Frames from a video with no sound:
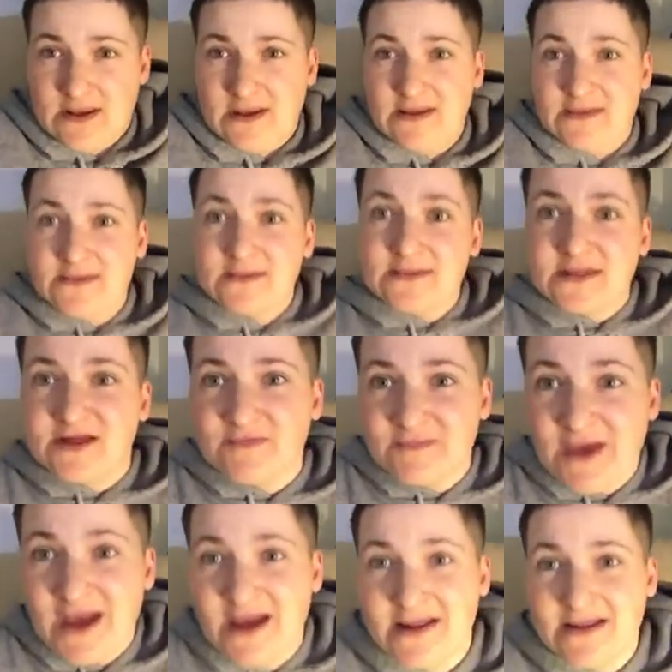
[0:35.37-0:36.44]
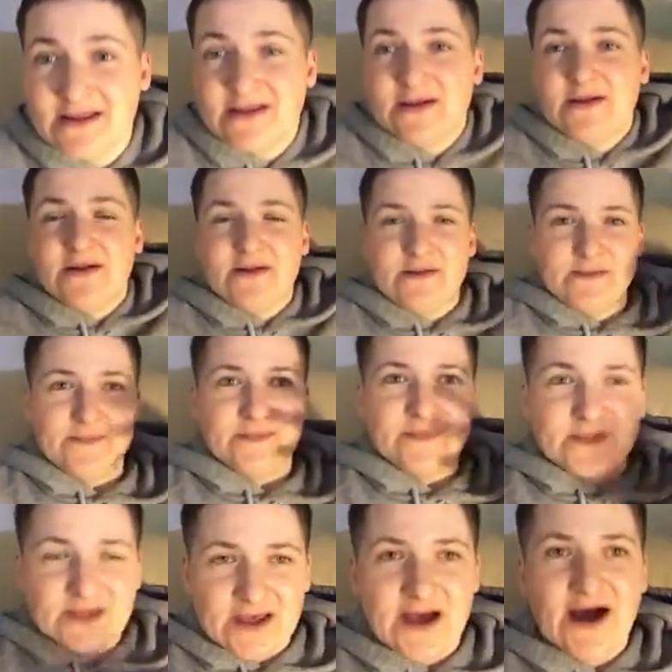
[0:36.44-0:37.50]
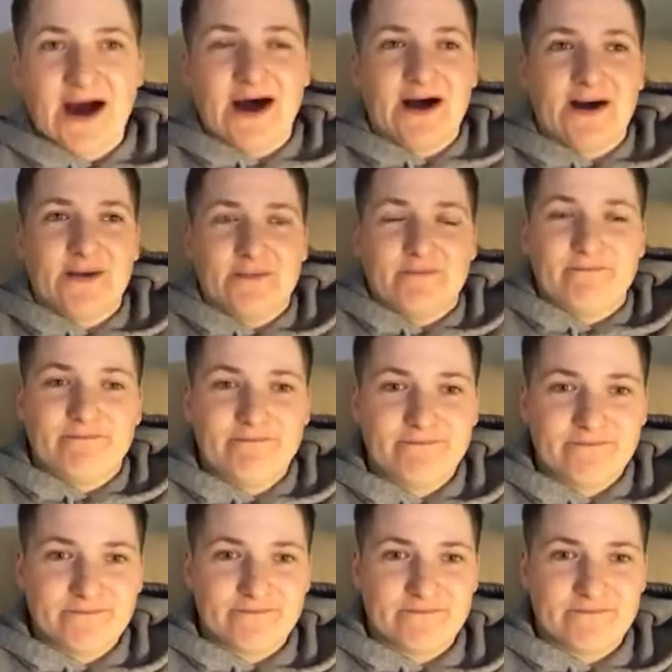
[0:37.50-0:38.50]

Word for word: is the main um,